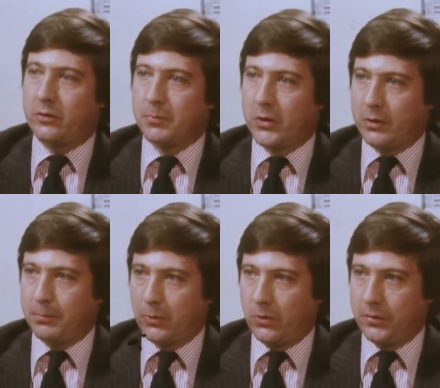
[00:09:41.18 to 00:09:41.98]
It's most
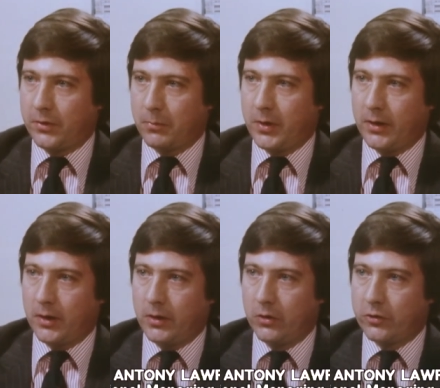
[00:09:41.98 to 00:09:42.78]
important that
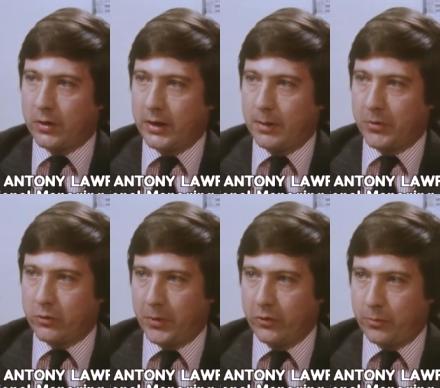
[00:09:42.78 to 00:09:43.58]
we use that name
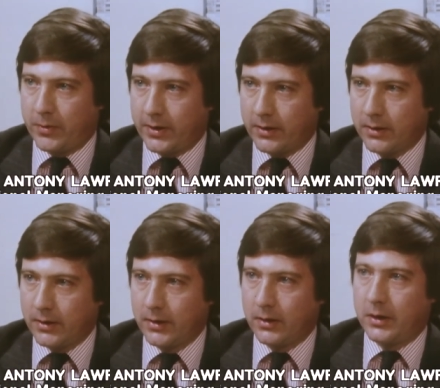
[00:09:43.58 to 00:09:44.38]
responsibly
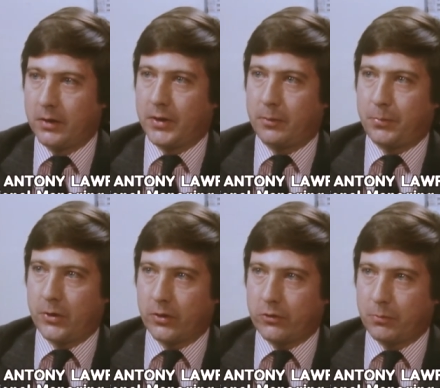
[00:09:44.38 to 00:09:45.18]
and develop
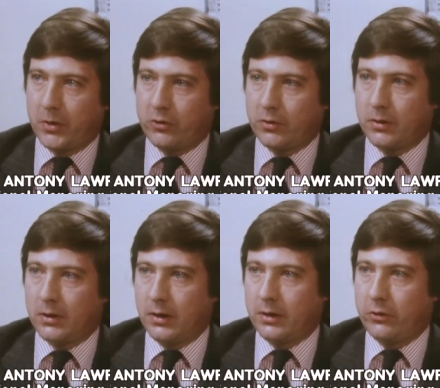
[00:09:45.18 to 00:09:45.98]
products which
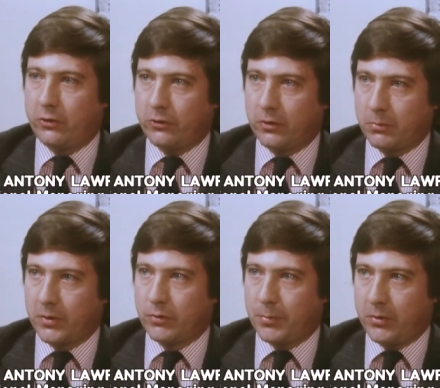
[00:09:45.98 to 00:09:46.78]
are consistent
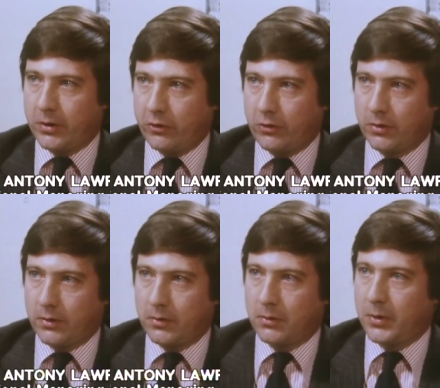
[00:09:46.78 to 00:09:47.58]
with the reputation
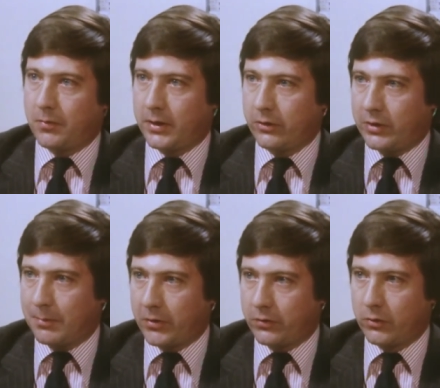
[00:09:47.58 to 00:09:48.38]
that we have now
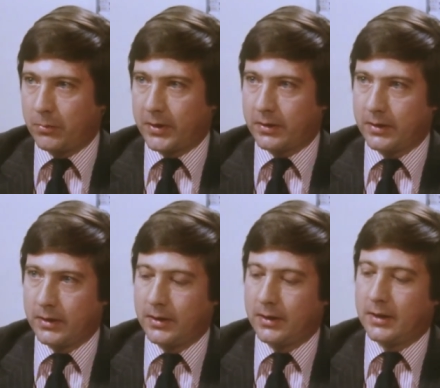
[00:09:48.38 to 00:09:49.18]
established at Rubik.
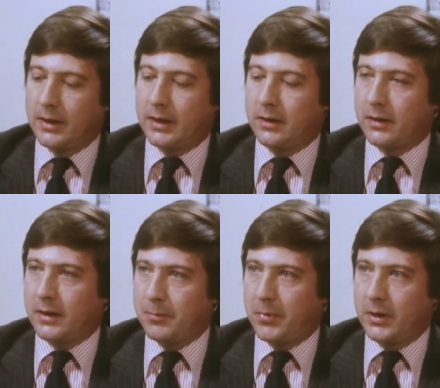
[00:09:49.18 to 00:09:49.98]
And uh,
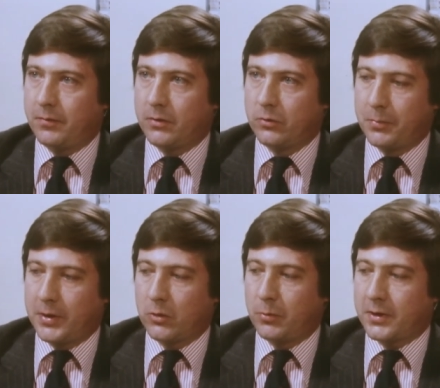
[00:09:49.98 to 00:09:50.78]
I believe that
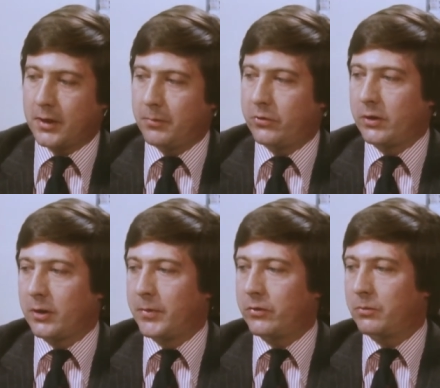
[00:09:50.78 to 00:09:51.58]
Rubik will become
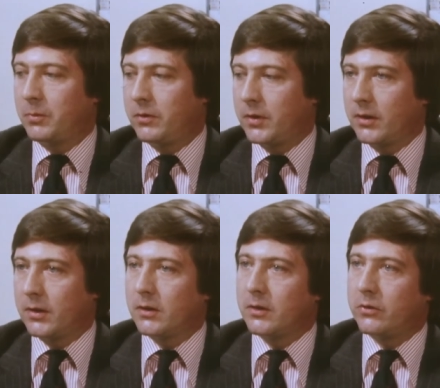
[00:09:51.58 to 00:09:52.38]
synonymous with the
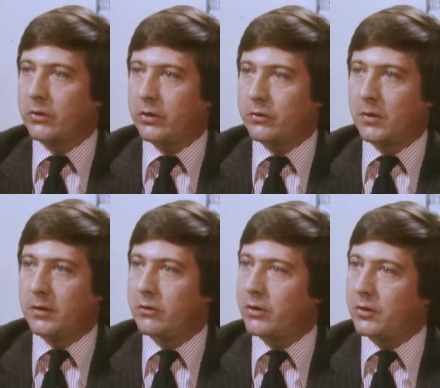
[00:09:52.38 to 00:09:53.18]
successful
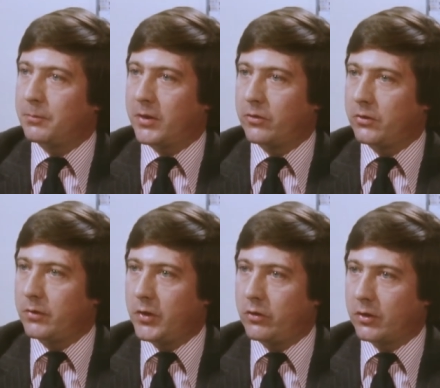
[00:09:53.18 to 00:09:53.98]
and interesting puzzles in
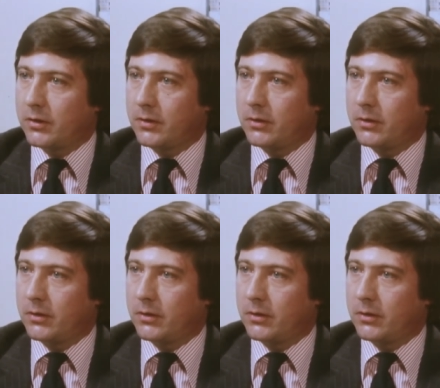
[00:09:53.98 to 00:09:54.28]
the future.